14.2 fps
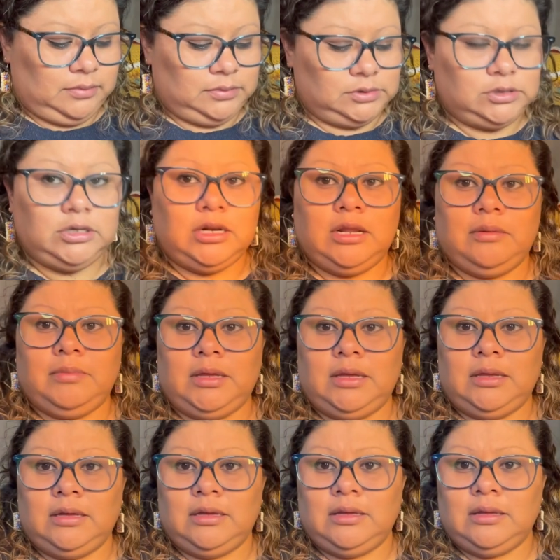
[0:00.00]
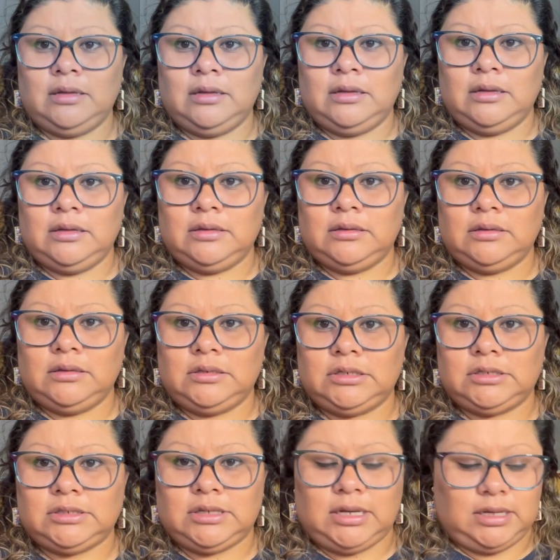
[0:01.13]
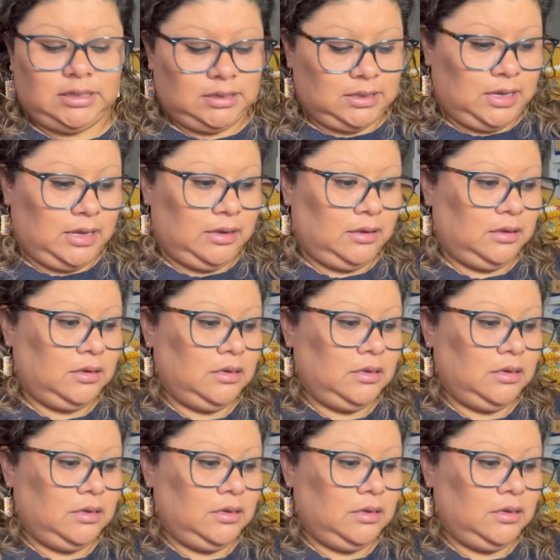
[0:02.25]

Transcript: So, let me just like that.